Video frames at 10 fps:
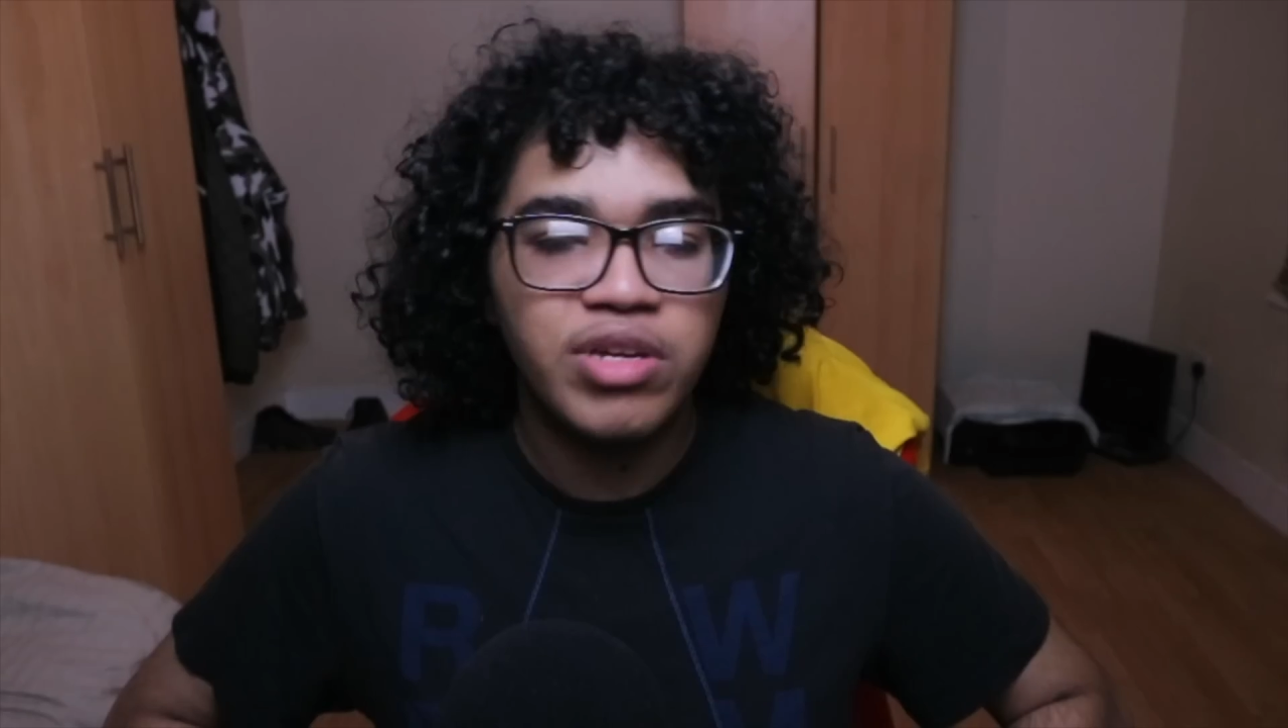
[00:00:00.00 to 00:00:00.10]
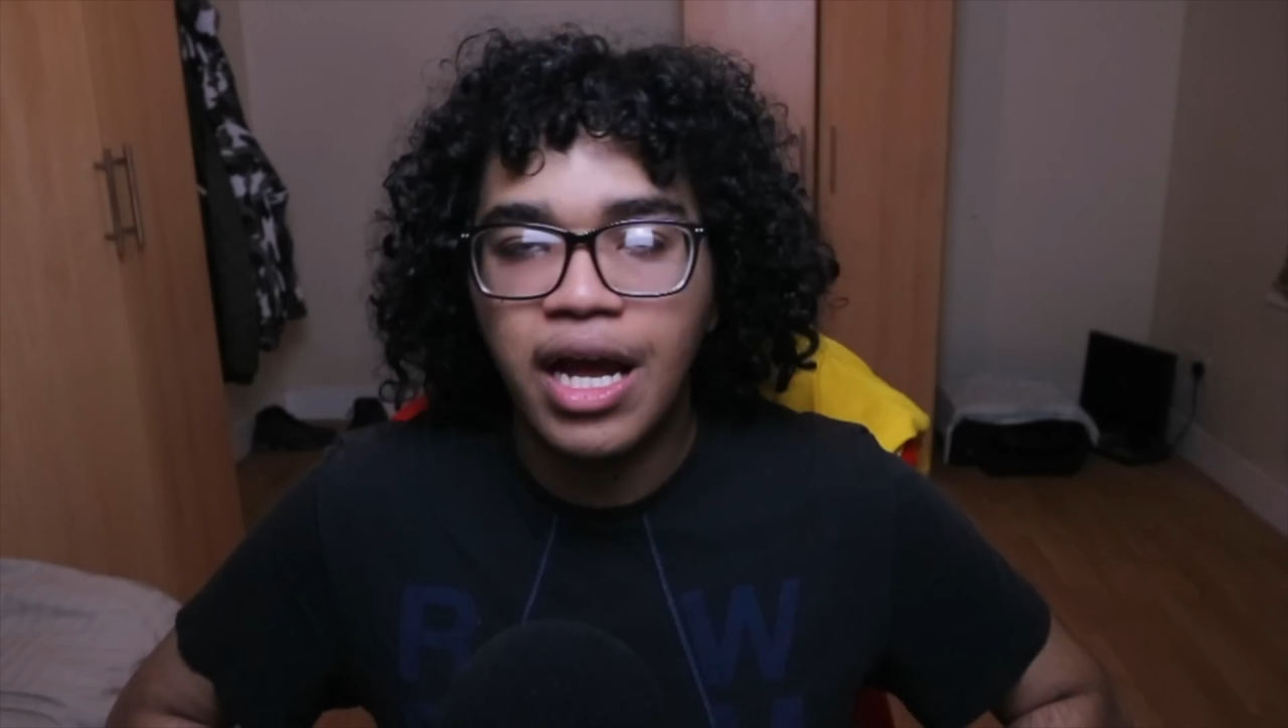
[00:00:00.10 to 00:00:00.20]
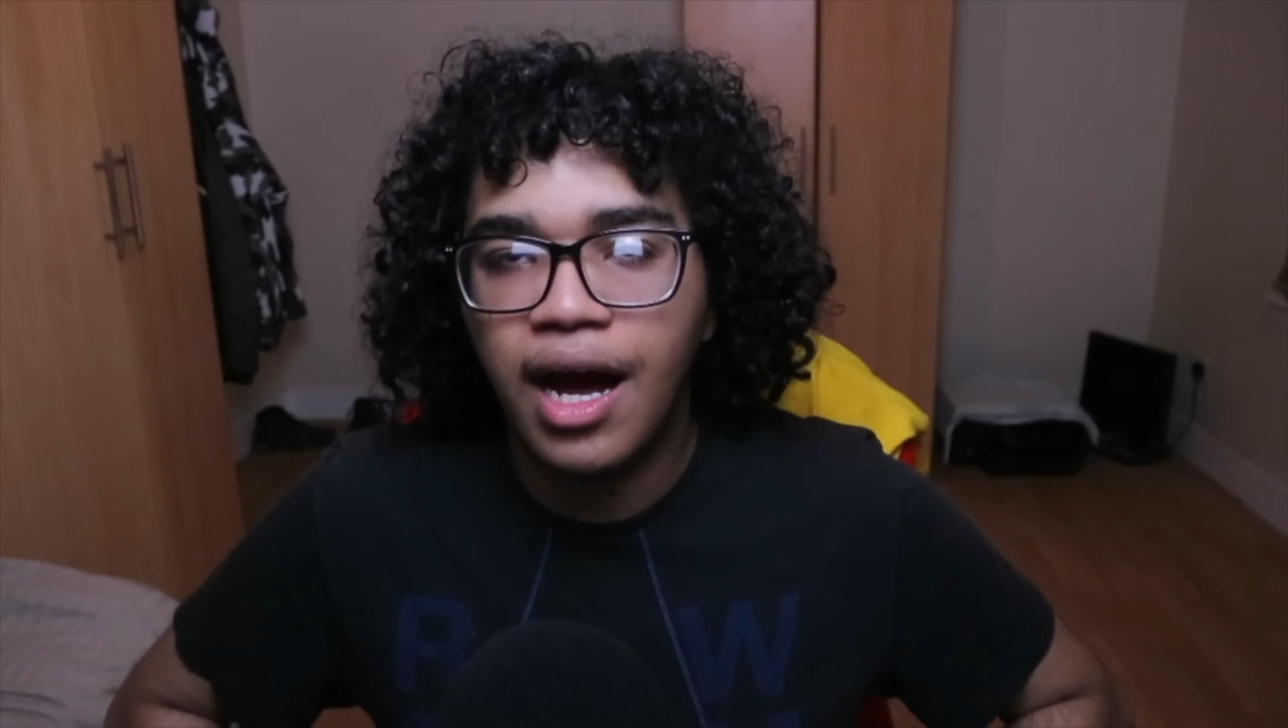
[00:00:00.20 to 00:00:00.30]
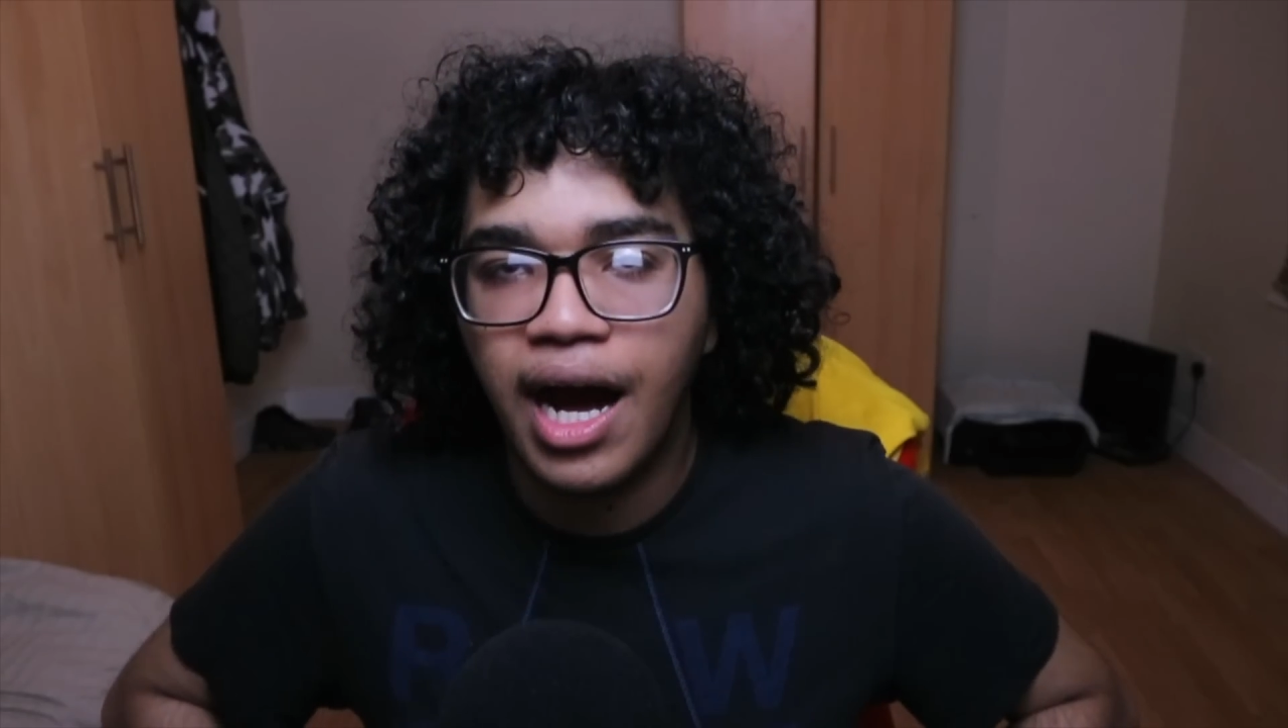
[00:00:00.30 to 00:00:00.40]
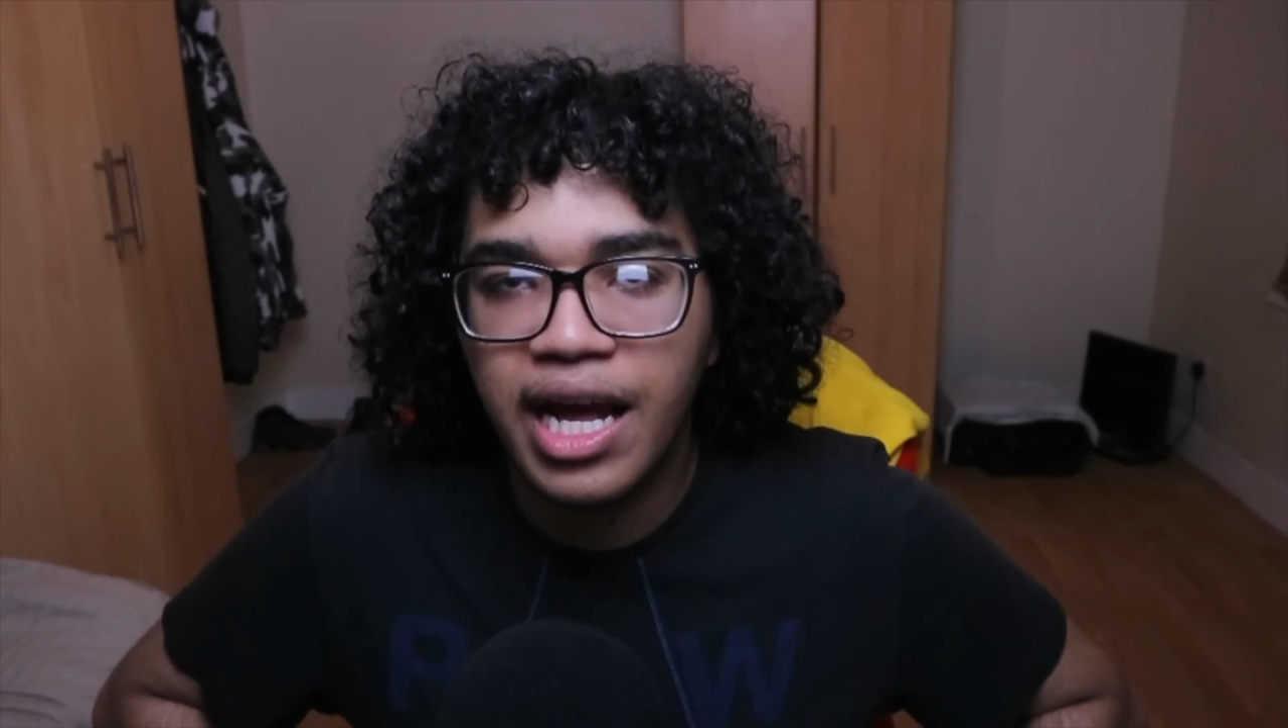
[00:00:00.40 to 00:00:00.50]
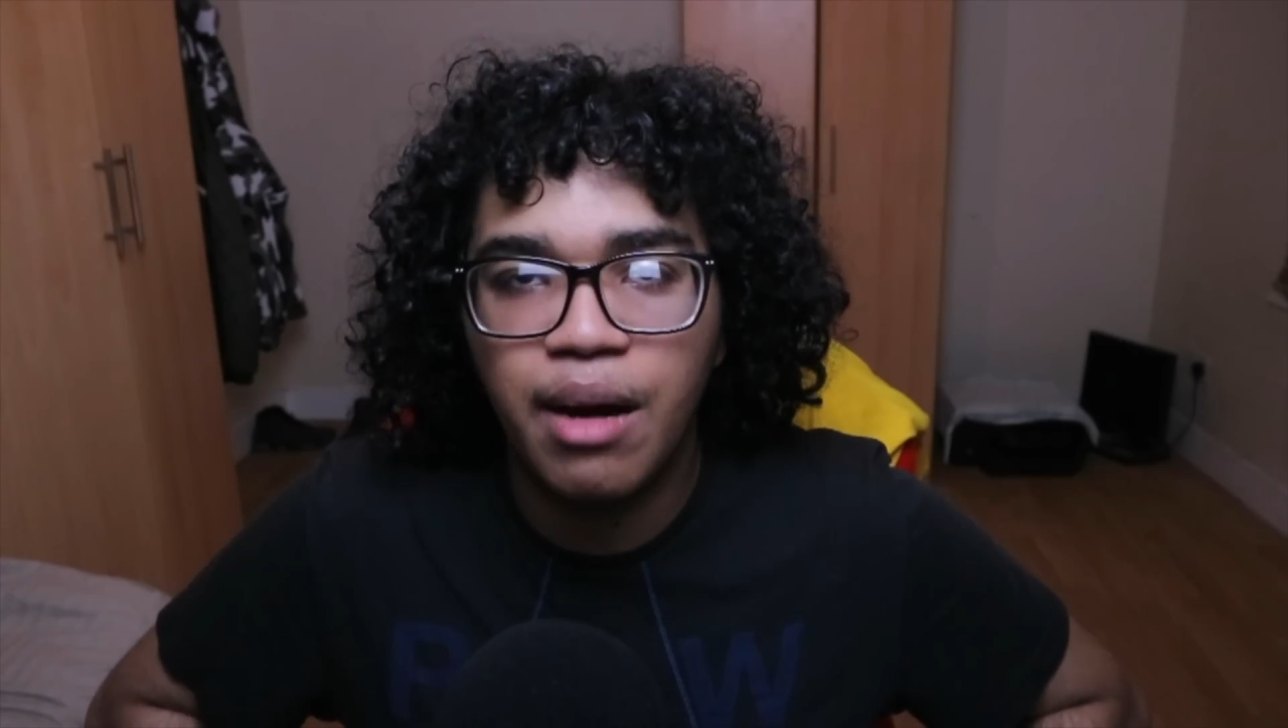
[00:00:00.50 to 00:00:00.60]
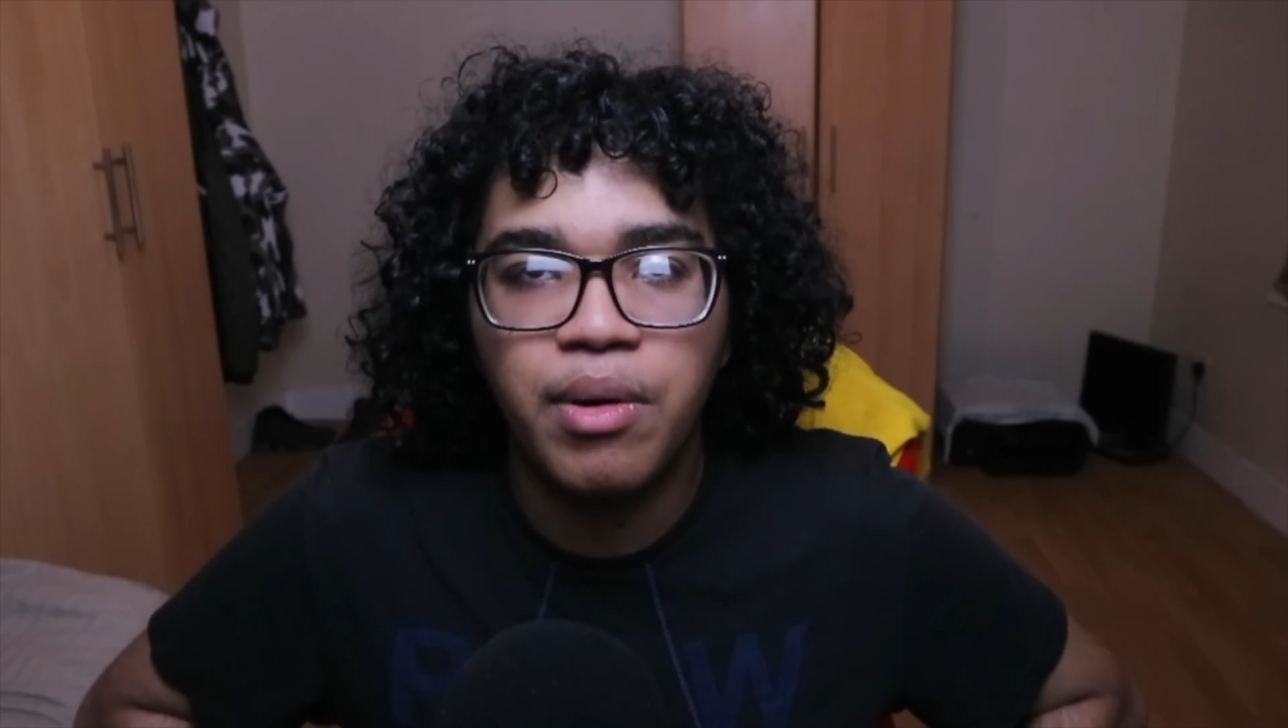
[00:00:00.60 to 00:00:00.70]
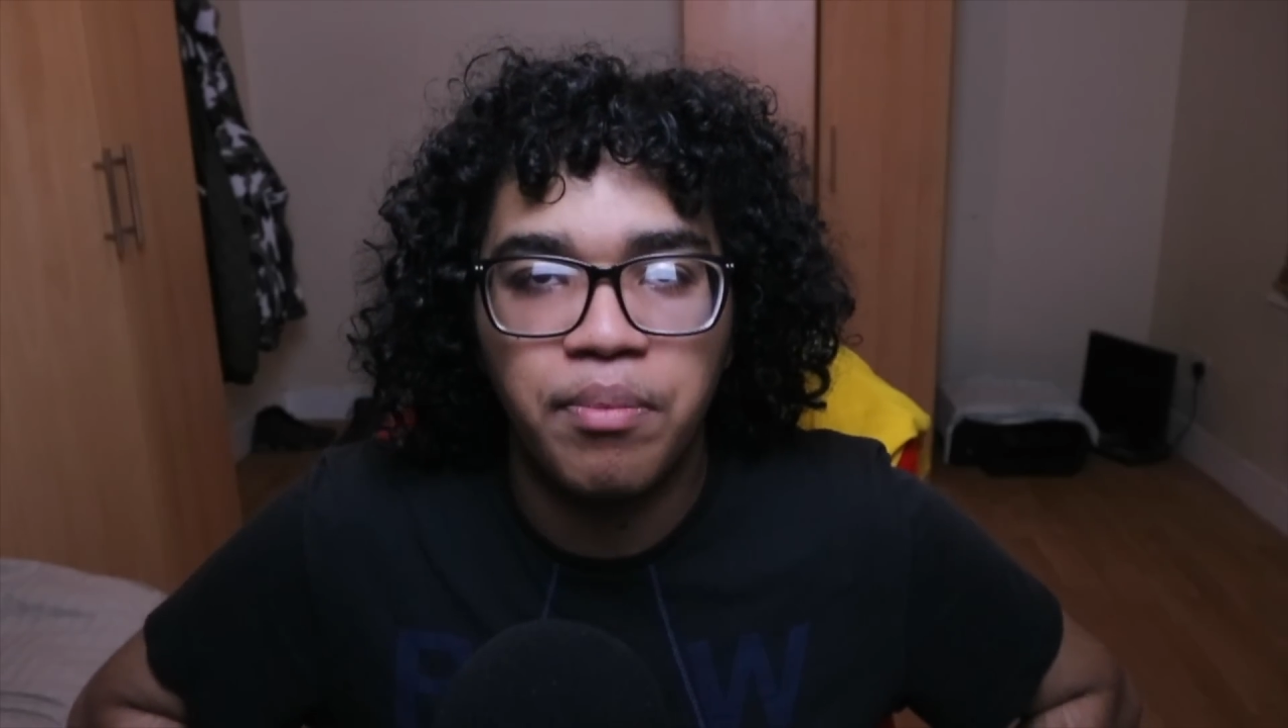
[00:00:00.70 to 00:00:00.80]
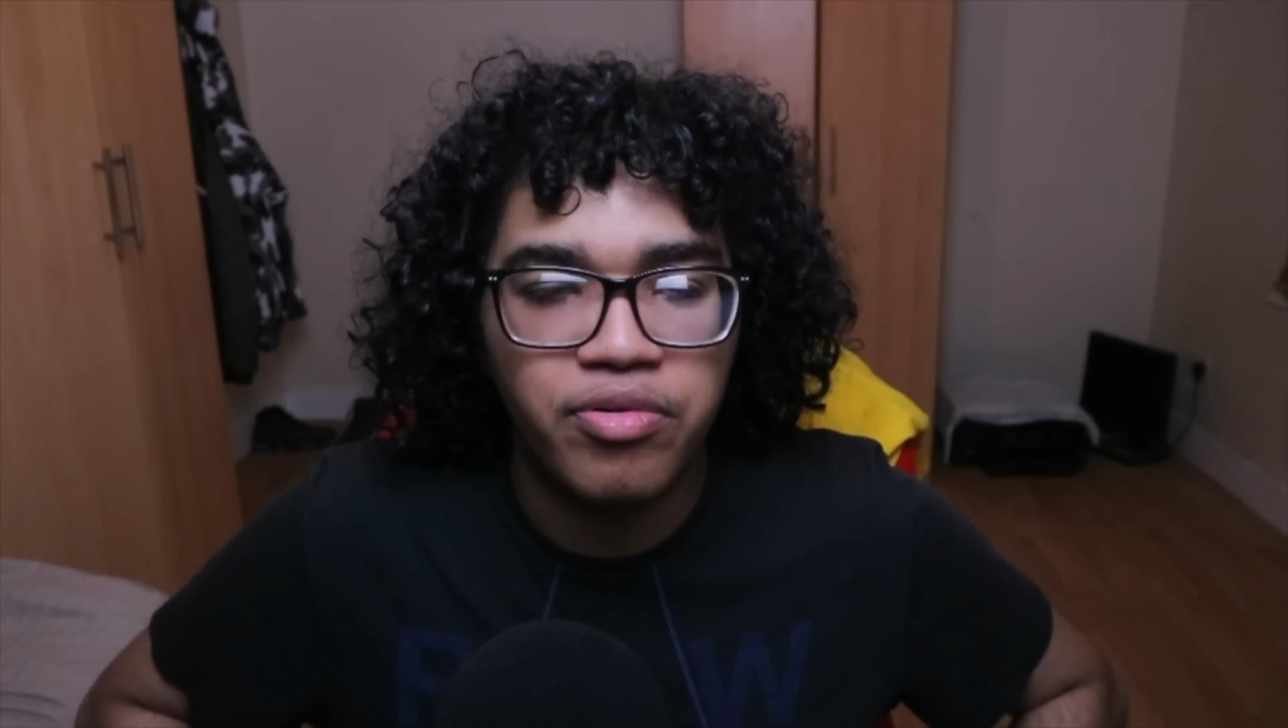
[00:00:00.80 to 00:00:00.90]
So yeah, I am a